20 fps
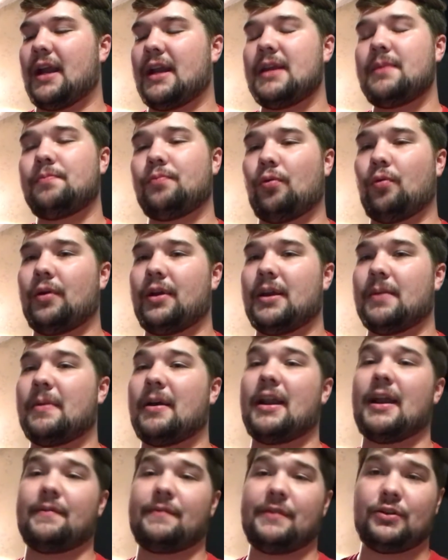any point
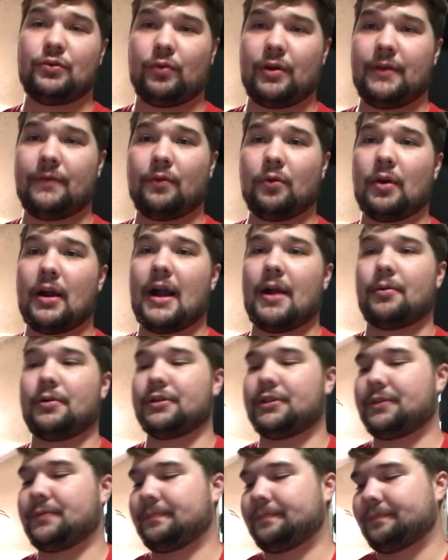about every 24
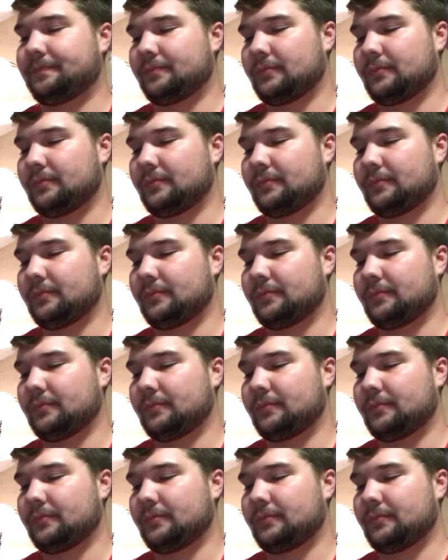hours.